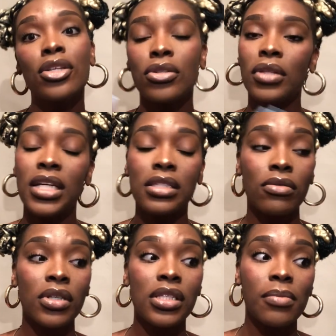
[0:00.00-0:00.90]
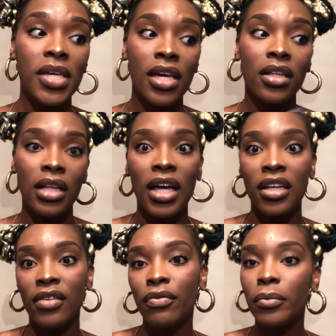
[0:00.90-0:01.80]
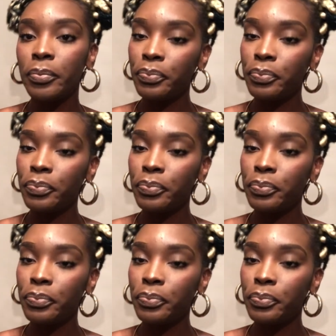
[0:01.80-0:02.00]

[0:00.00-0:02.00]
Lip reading: So that's going to be a lot of